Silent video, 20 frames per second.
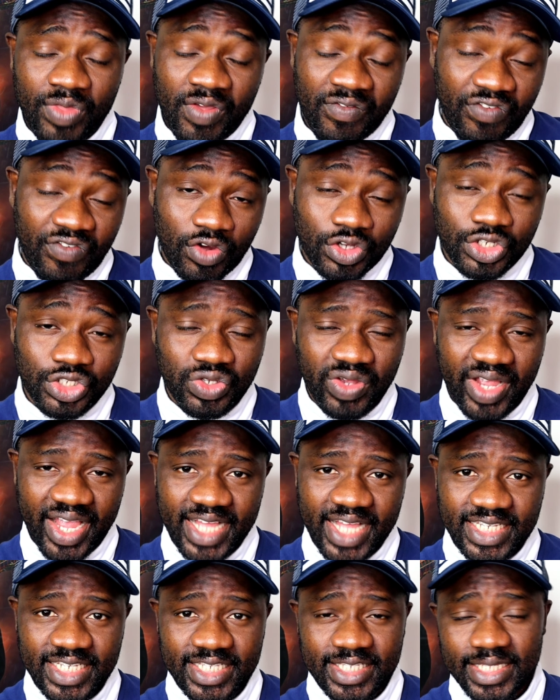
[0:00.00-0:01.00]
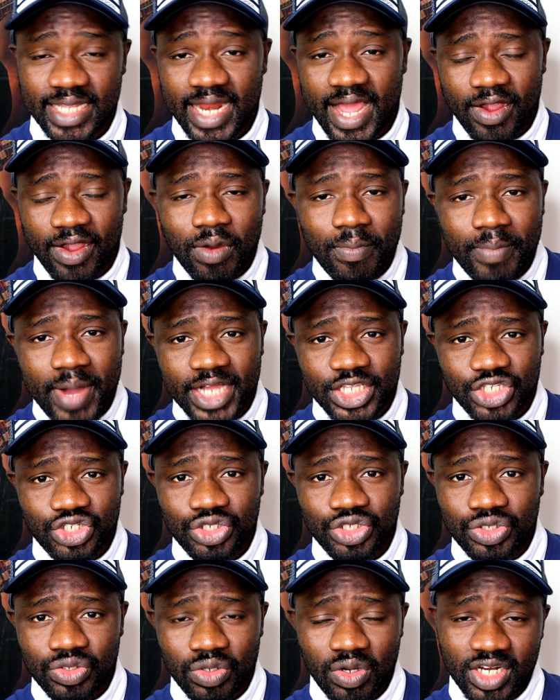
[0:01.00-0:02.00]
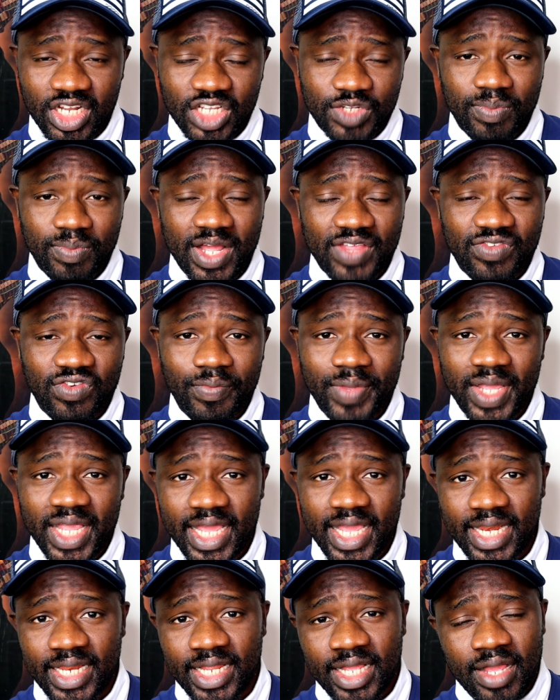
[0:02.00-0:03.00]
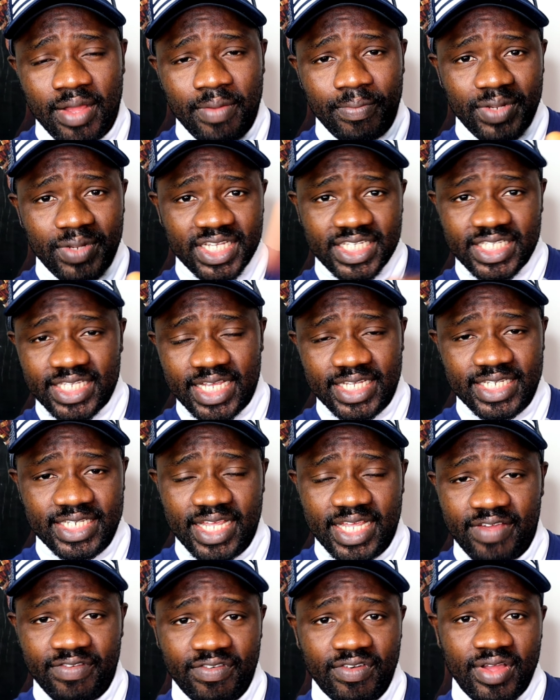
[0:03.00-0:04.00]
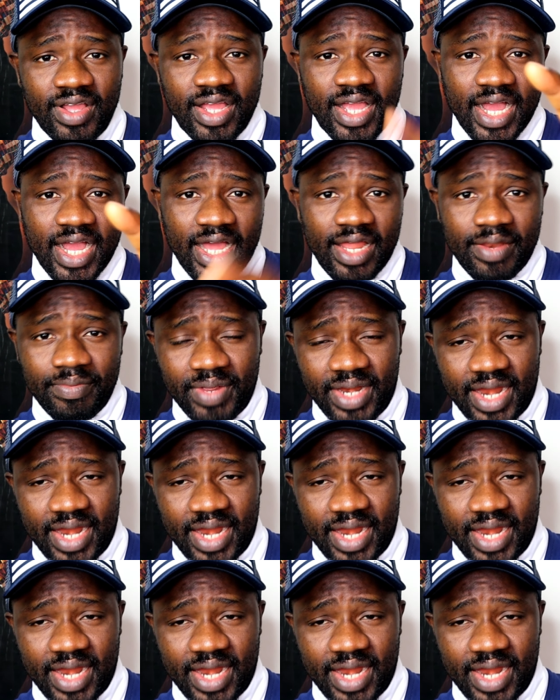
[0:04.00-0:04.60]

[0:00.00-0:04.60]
the first to get it. Till I come back to you on this platform again, please stay safe and